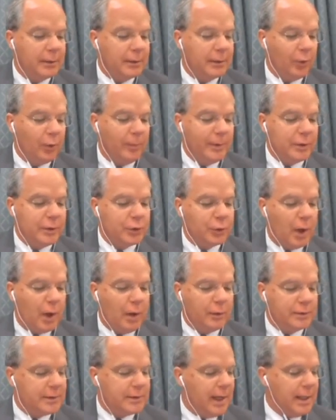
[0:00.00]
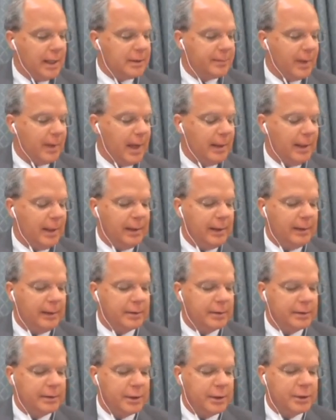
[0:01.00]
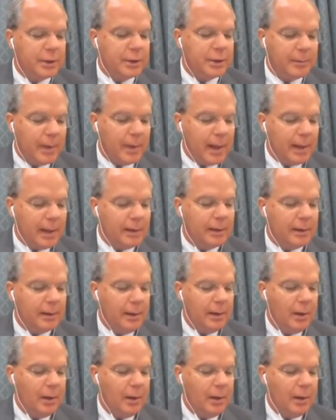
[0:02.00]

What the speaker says: There will be strong science behind any decision made,